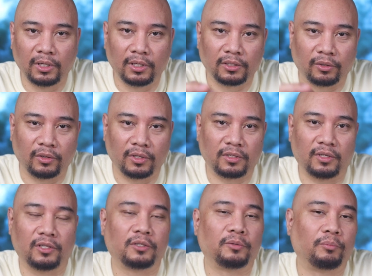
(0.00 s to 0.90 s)
So this
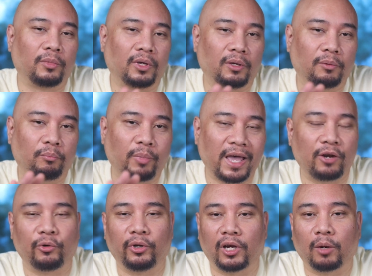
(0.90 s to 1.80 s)
is
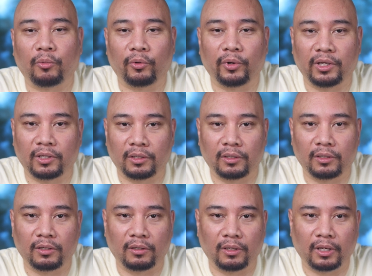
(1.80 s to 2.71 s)
battery operated.
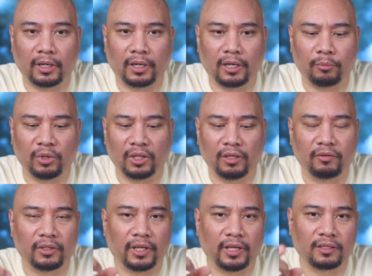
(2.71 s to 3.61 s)
I believe
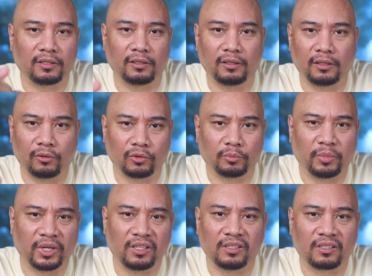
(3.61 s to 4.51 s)
it takes those
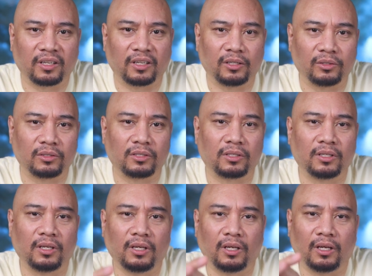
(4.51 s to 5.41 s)
button cells
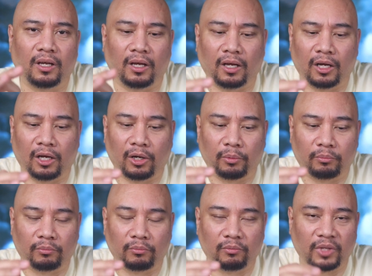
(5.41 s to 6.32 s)

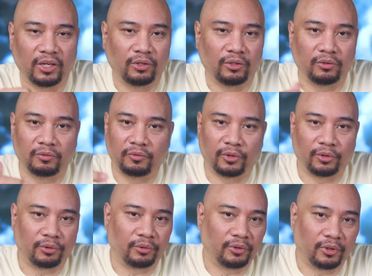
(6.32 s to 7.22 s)
that you use
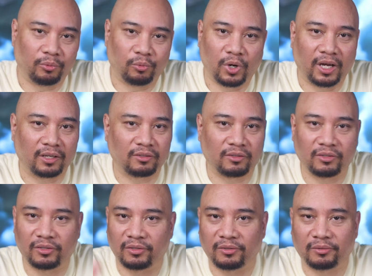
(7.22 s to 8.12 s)
for your
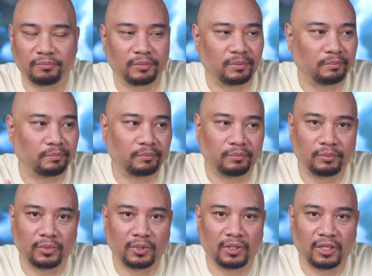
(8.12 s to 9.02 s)
watch,
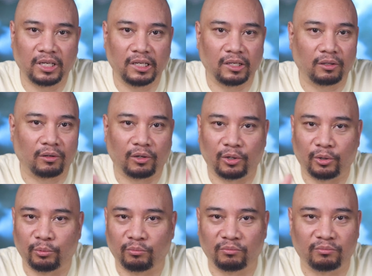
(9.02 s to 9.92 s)
key
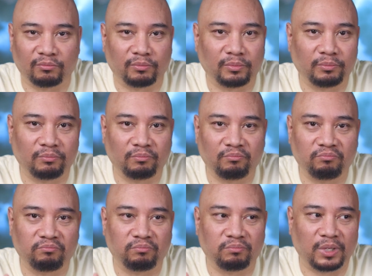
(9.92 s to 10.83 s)
alarm,
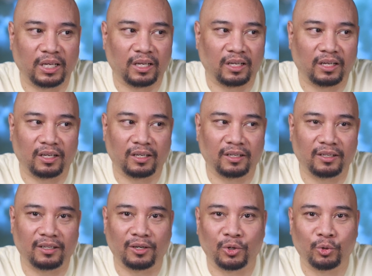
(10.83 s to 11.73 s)

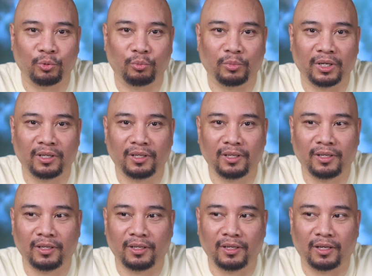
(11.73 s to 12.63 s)
home,
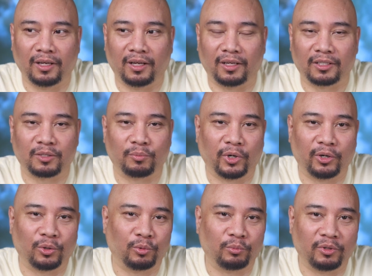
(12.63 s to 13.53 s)

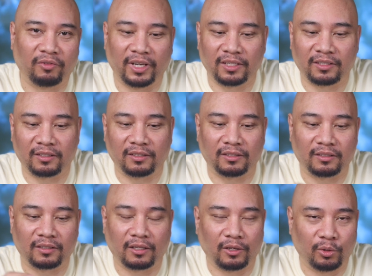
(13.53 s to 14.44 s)
smart home
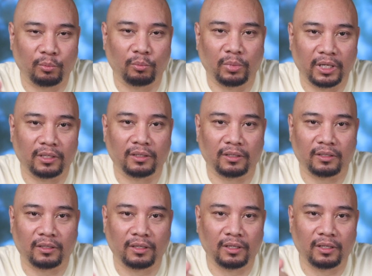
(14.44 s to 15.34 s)
devices, the little button